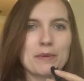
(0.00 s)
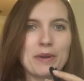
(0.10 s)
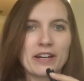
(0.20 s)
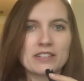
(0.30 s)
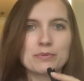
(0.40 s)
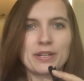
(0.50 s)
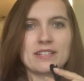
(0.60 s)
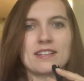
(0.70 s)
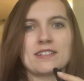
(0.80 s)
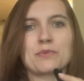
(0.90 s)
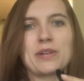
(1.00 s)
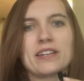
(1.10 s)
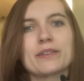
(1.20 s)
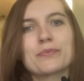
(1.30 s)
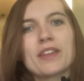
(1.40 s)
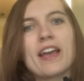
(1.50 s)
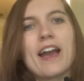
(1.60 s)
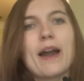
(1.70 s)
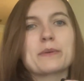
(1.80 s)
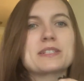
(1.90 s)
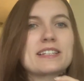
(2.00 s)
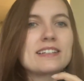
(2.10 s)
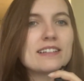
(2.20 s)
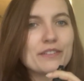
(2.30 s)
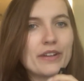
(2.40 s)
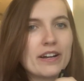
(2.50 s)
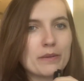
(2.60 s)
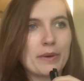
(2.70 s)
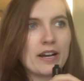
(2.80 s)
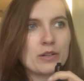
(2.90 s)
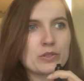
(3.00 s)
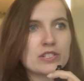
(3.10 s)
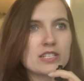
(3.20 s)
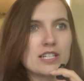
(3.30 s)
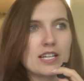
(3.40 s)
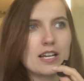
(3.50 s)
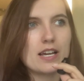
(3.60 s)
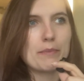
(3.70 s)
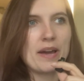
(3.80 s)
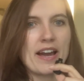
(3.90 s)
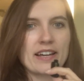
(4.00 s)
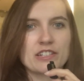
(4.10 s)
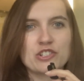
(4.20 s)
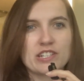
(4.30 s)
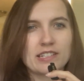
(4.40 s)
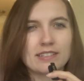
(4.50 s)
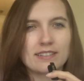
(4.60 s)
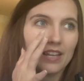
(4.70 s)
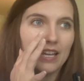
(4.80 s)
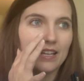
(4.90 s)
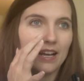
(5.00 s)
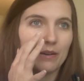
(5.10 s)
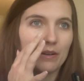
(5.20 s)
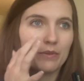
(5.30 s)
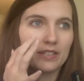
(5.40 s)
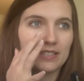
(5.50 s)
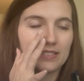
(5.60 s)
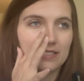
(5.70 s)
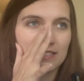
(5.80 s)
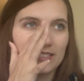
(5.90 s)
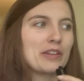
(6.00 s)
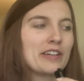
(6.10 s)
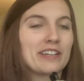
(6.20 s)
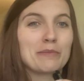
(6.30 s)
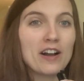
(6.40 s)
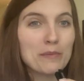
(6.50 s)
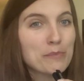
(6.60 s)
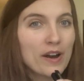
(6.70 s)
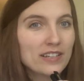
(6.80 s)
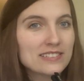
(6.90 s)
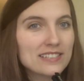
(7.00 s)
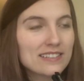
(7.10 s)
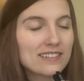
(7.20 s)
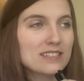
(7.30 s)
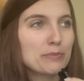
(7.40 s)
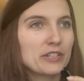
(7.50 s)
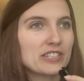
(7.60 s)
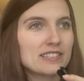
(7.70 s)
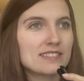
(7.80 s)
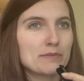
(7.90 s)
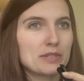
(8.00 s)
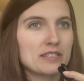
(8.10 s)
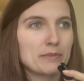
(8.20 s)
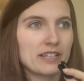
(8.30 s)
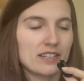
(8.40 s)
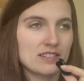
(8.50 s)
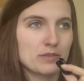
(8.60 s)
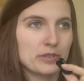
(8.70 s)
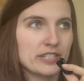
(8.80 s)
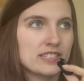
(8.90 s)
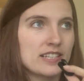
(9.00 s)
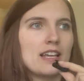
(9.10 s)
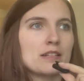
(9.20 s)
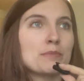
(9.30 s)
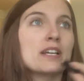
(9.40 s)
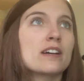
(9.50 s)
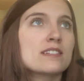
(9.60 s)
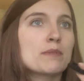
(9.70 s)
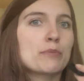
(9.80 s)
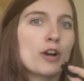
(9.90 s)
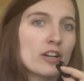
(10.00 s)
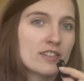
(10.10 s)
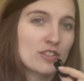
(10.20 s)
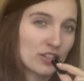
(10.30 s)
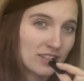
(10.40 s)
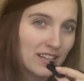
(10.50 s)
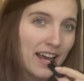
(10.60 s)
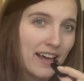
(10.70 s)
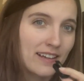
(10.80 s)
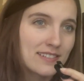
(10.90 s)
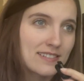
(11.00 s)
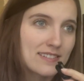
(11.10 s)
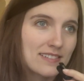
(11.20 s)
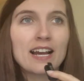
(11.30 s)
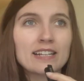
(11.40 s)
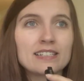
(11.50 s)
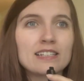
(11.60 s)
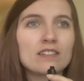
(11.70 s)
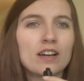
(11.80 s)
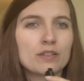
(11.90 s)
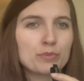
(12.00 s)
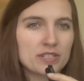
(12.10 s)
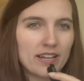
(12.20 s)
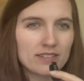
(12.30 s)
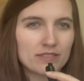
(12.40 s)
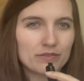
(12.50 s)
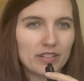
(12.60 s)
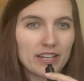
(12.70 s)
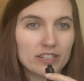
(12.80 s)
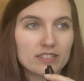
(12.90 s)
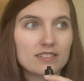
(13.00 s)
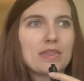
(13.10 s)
parents' place last week, I was thinking a lot about packaging and how I wanted the unboxing experience to be to my customers. And because my products are glass, I need a lot of protective layers